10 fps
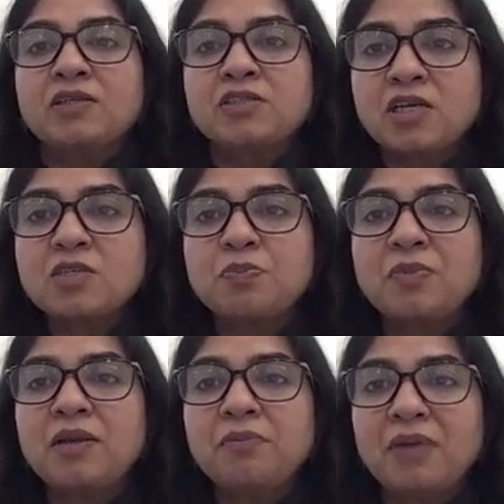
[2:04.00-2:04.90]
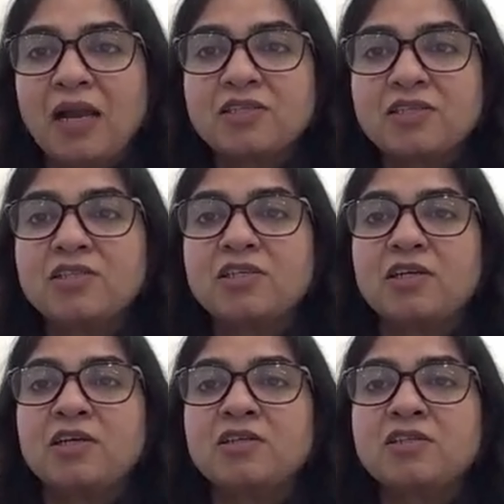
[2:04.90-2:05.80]
Just my message
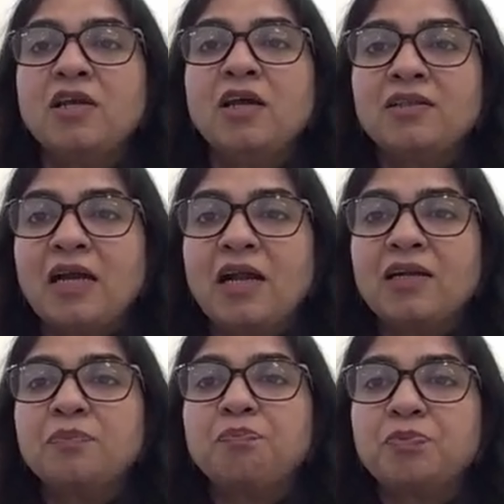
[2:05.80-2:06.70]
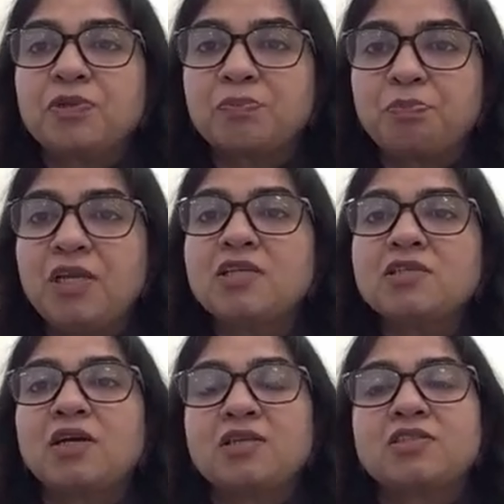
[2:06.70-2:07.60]
is that
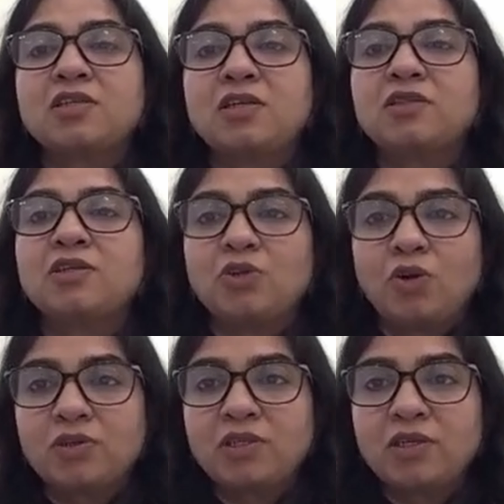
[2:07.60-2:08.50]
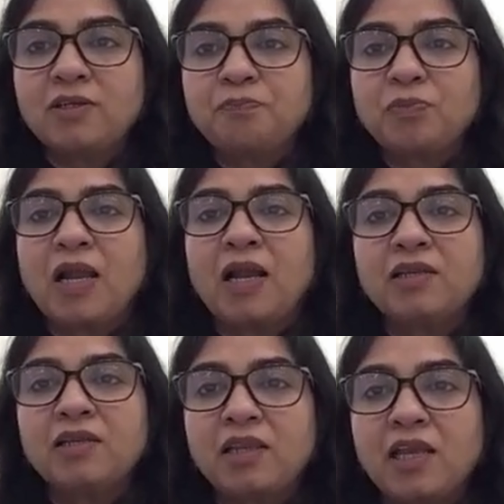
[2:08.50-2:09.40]
please consult the doctor
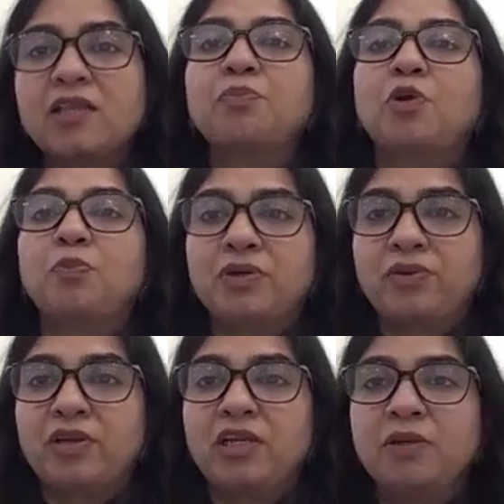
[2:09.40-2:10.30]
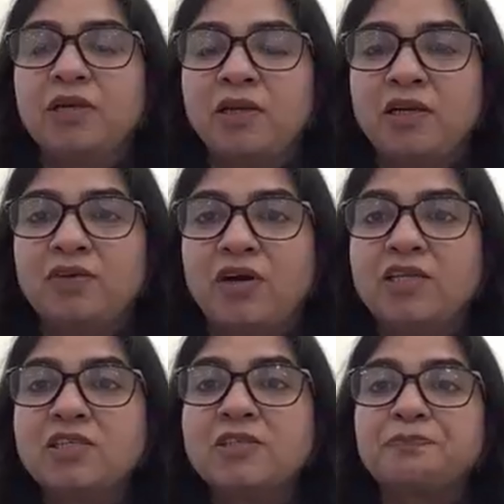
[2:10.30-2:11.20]
and take the proper treatment and
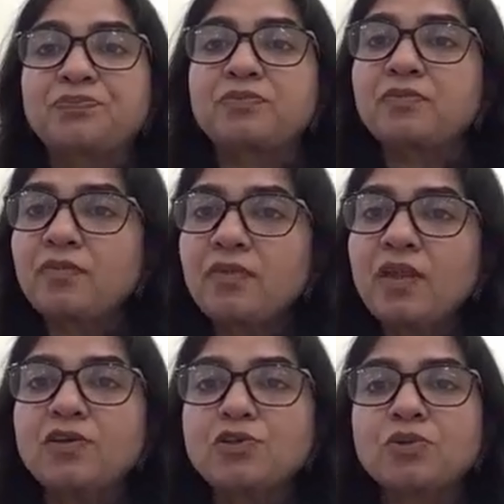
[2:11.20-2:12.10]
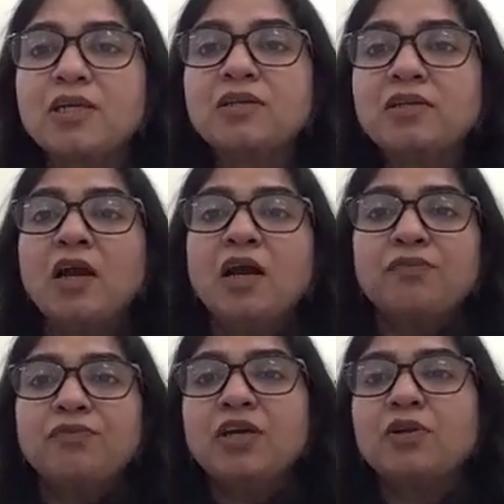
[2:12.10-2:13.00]
advice, so that
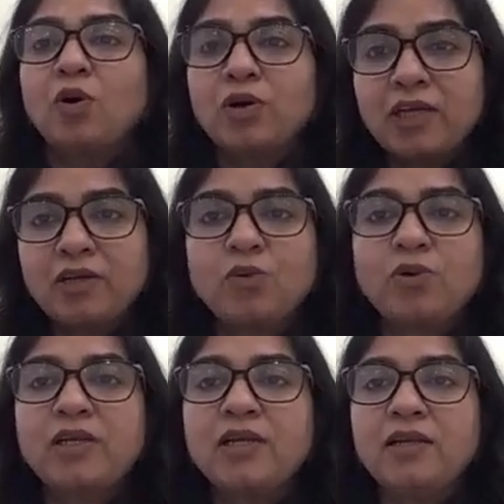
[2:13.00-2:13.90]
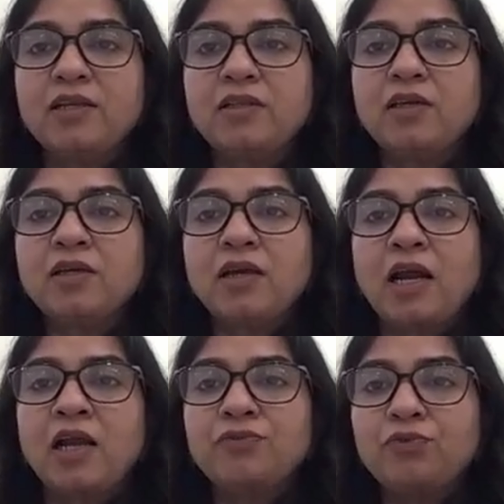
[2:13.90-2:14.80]
we are not ignoring anything
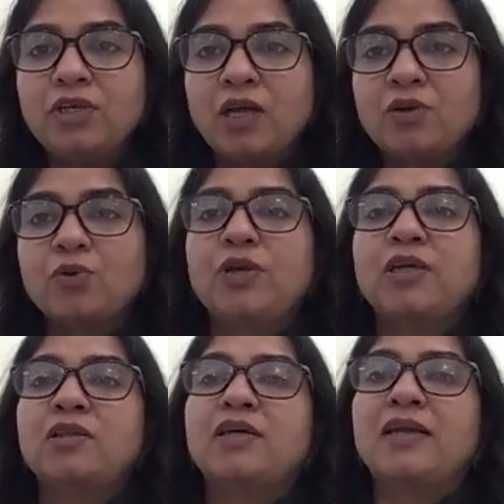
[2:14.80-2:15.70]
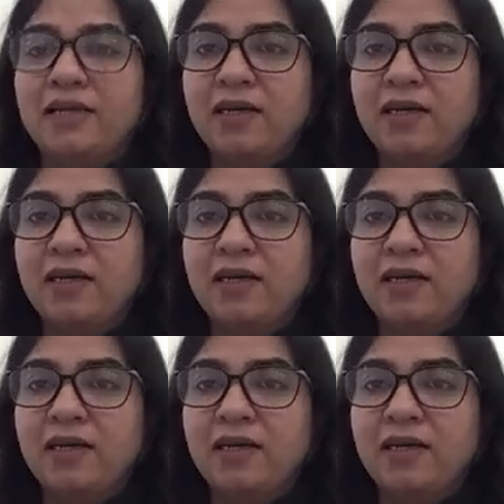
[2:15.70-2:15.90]
and we are going in the right